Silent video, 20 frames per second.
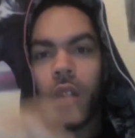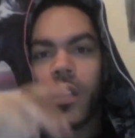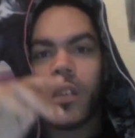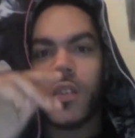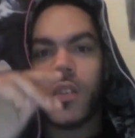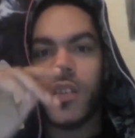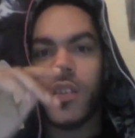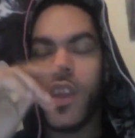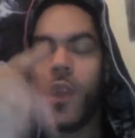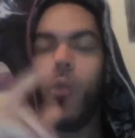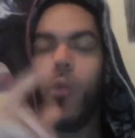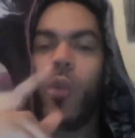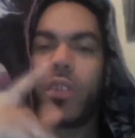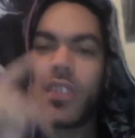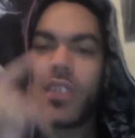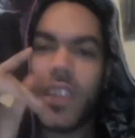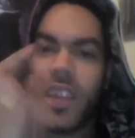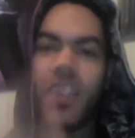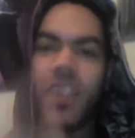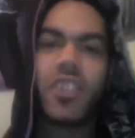There was an
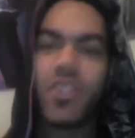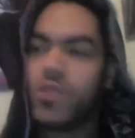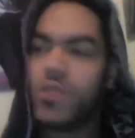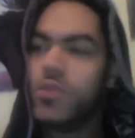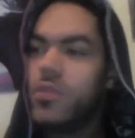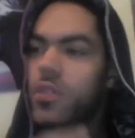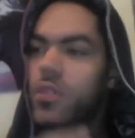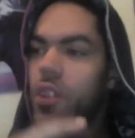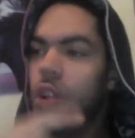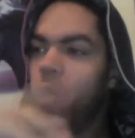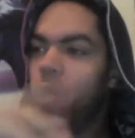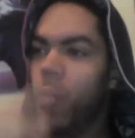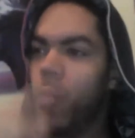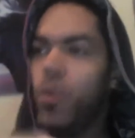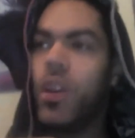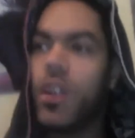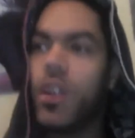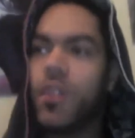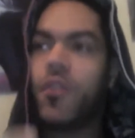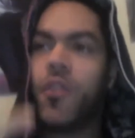issue
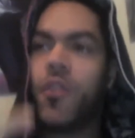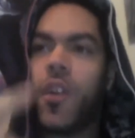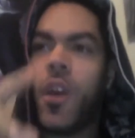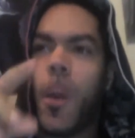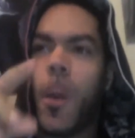with